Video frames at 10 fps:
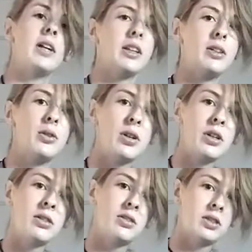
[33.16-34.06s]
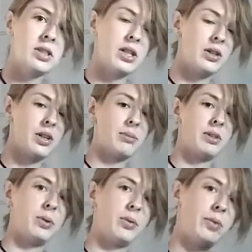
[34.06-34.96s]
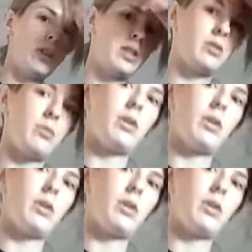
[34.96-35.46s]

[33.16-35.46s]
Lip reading: in the door. So I'm going to get to